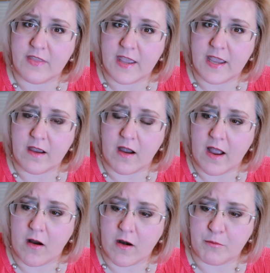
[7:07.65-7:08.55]
They
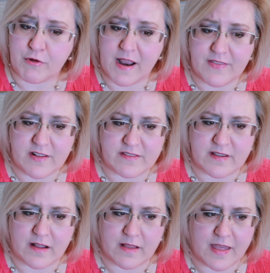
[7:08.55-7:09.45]
are a brand that
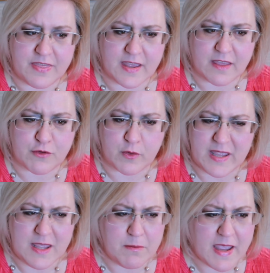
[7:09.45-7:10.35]
sell, I think, through
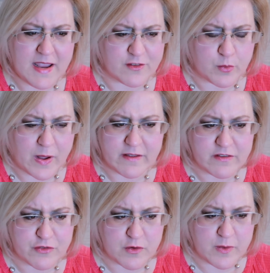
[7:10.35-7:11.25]
eBay as well
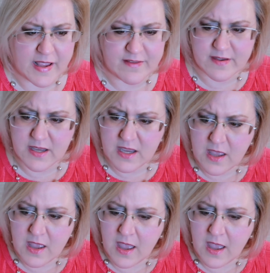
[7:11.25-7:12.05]
as through Etsy.